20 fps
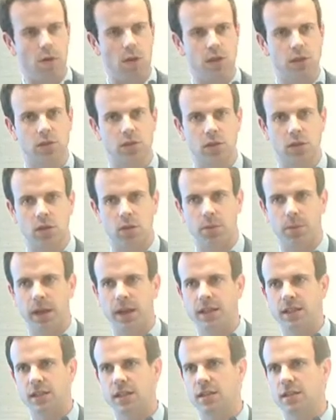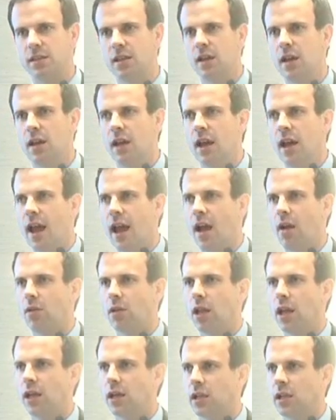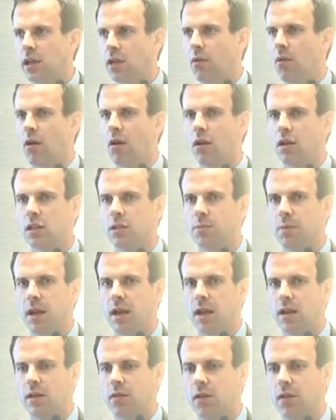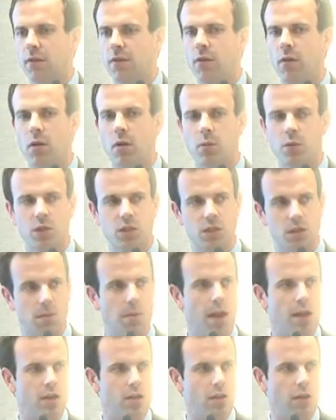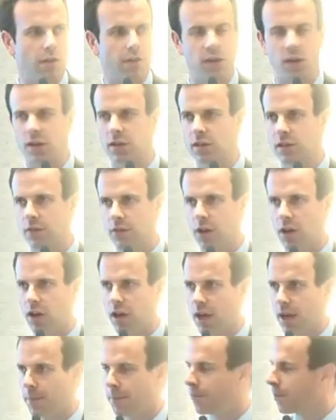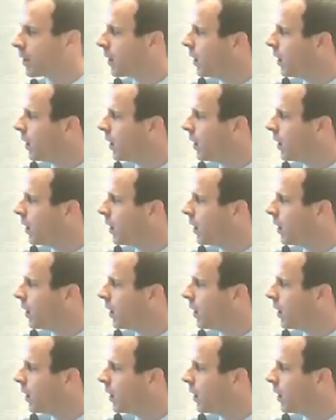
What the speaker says: nuanced clinical basis how likely you are to spend going forward, which is a measure of your severity.